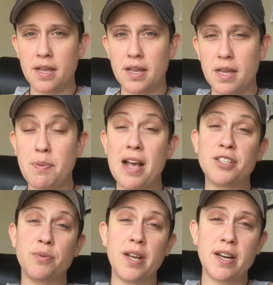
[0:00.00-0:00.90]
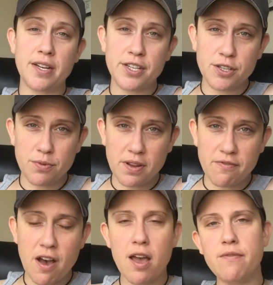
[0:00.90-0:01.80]
He passed away in
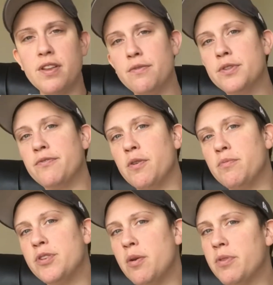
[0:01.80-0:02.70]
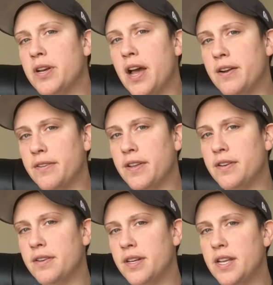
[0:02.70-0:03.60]
1925, and he was from Dublin,
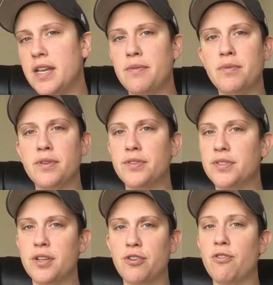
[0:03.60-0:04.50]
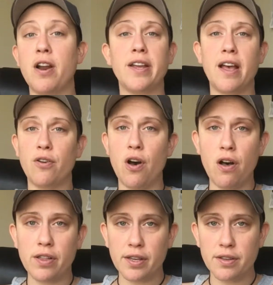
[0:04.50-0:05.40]
Ireland, and he was a chronic
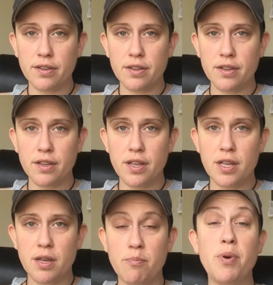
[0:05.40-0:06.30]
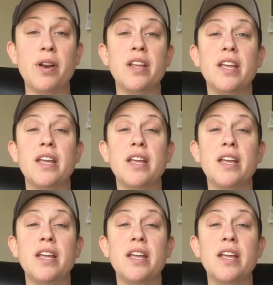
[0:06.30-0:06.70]
alcoholic. But